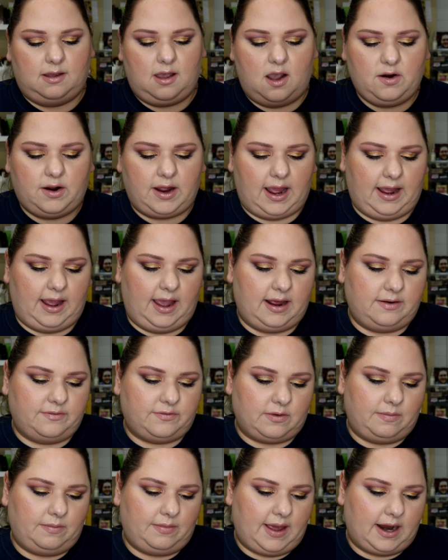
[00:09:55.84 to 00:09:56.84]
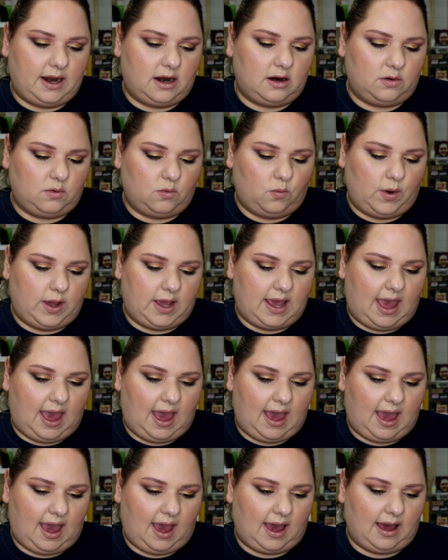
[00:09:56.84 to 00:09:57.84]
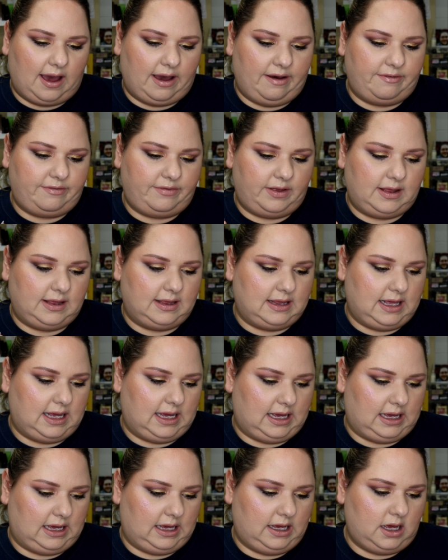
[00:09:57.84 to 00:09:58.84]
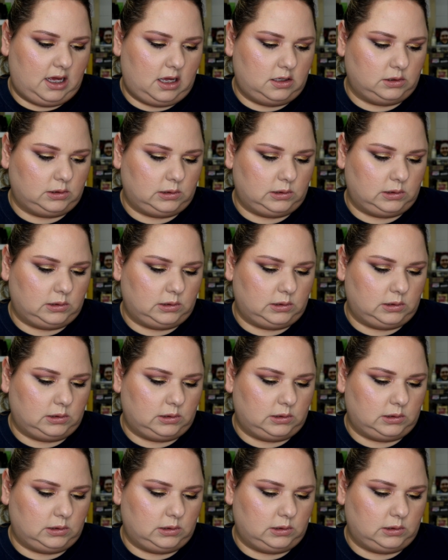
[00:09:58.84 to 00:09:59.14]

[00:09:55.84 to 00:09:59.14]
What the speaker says: Okay, and from there we have the